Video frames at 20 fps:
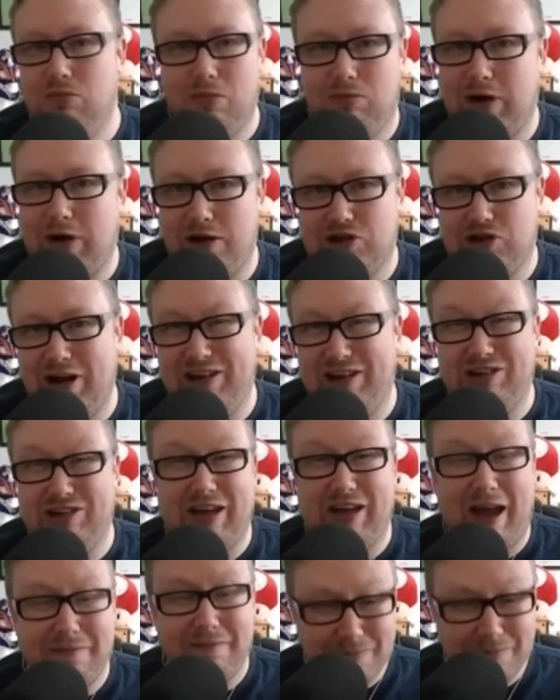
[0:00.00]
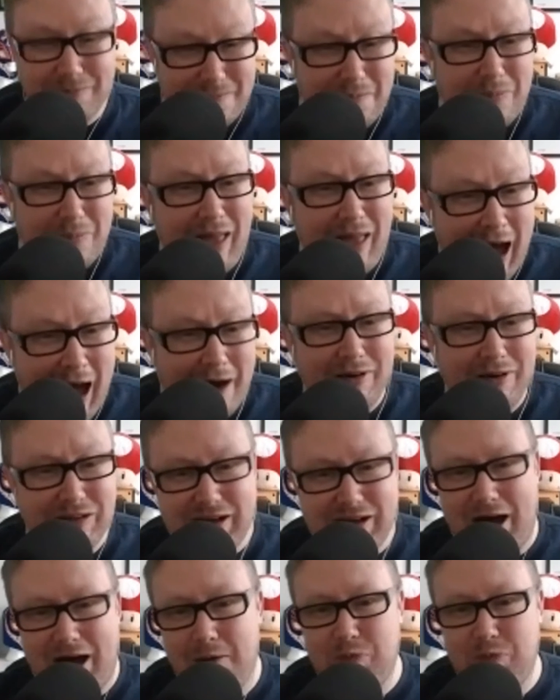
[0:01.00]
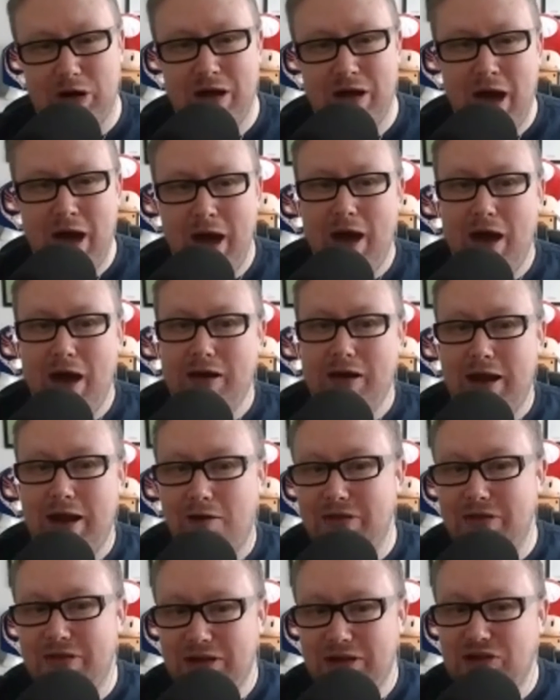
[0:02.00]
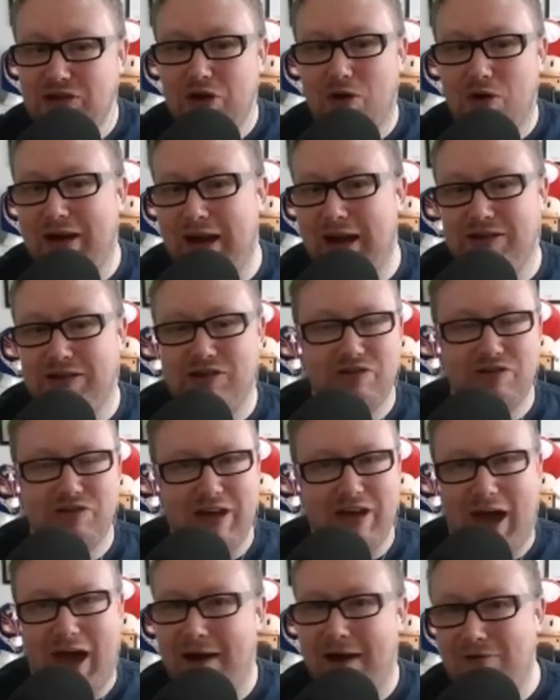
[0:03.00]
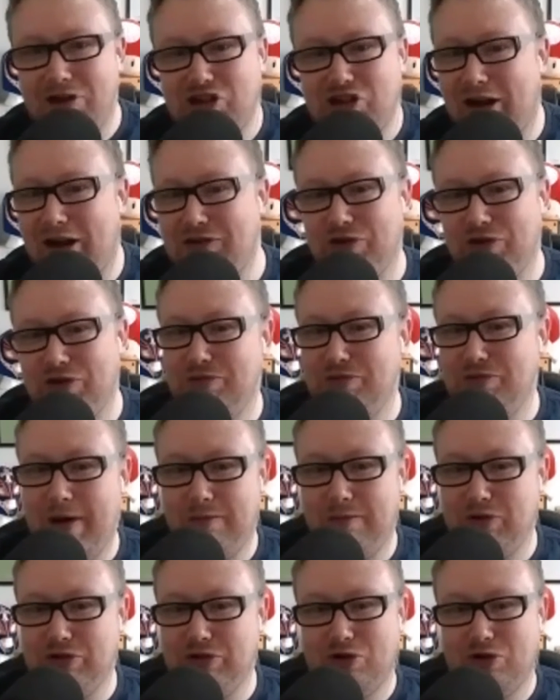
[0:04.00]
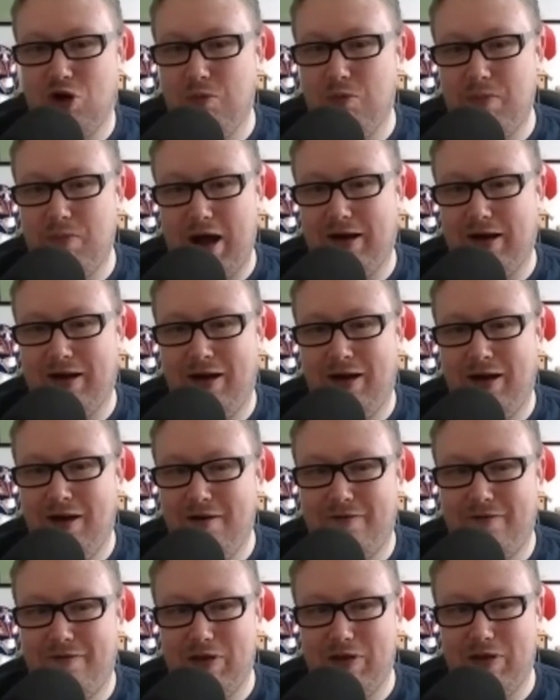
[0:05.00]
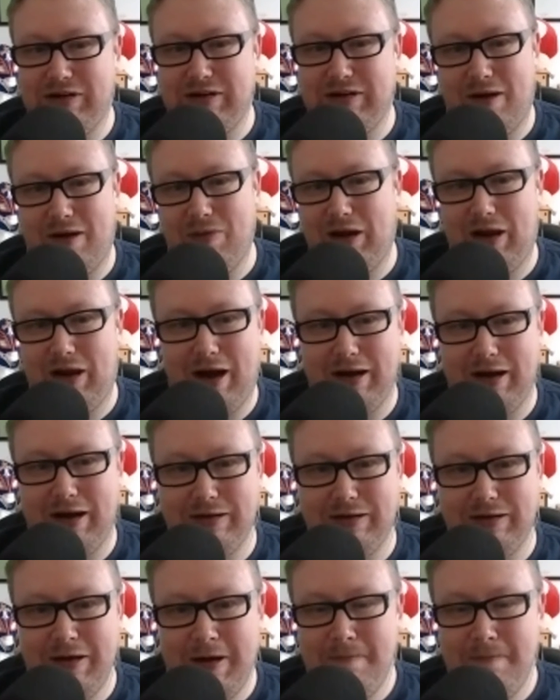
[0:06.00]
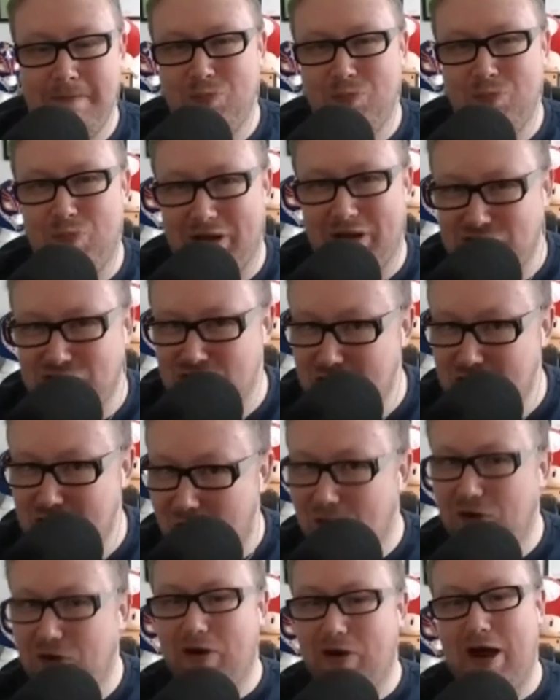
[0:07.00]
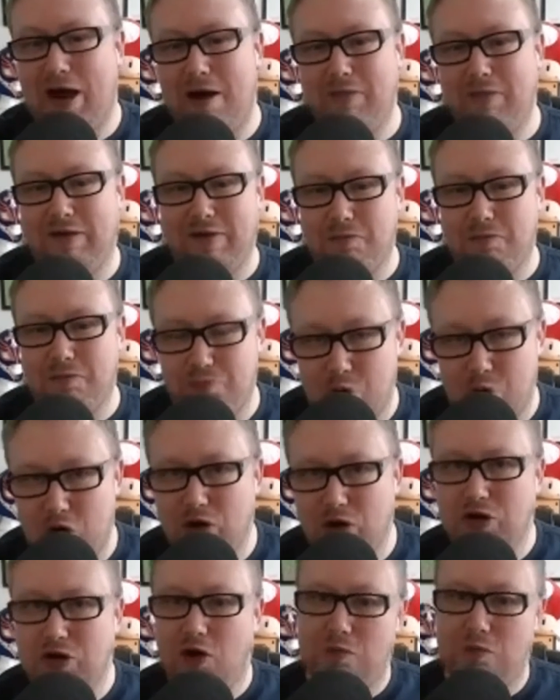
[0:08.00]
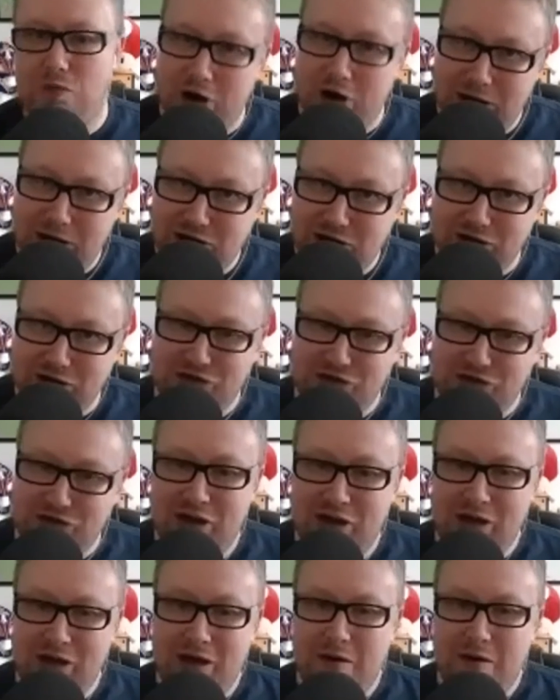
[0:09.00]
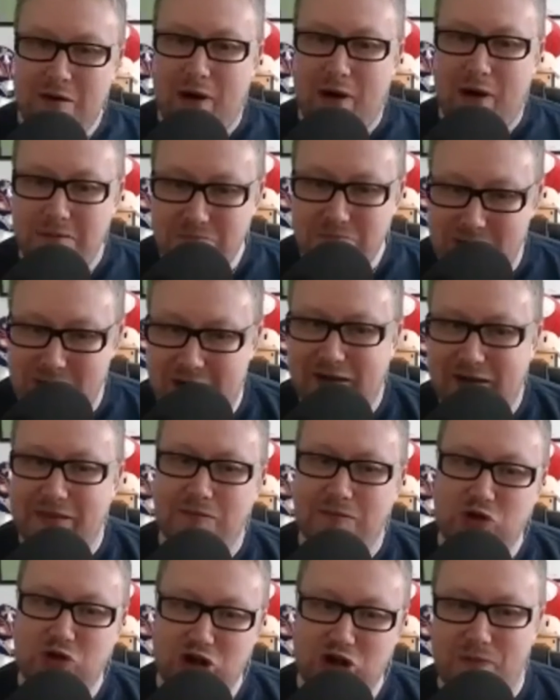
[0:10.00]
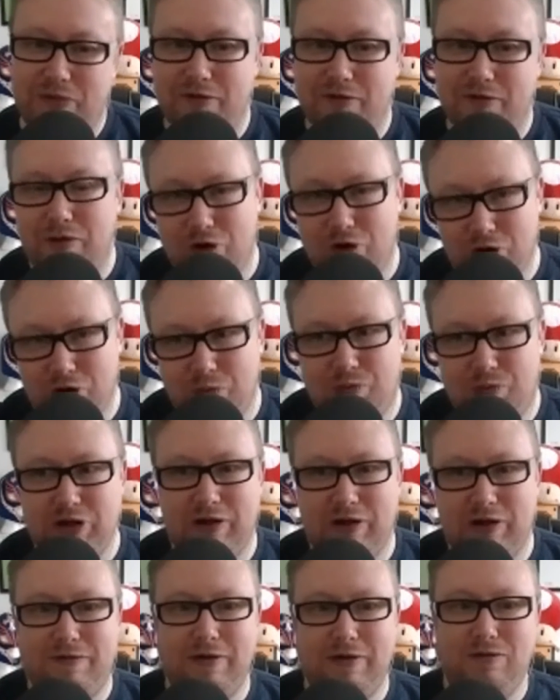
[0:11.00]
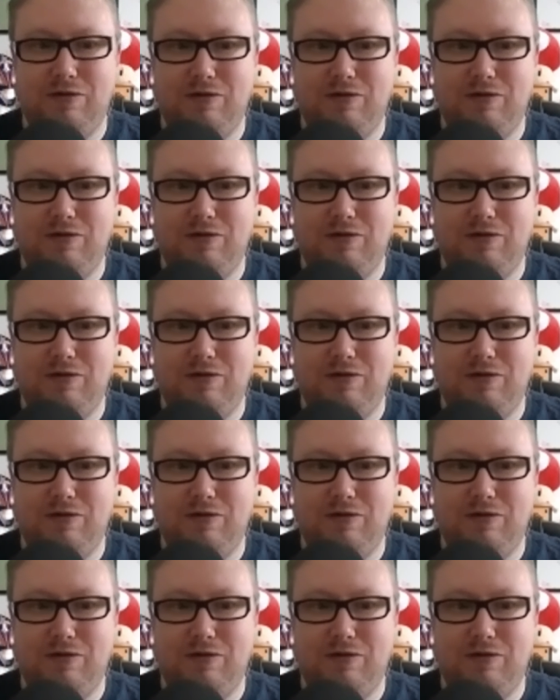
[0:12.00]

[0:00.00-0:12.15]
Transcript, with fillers: cancellations having to happen. Now, in these sort of cases, there's every chance those members will come back further down the line. But that's not going to happen if you burn your bridges by making them jump through hoops and if you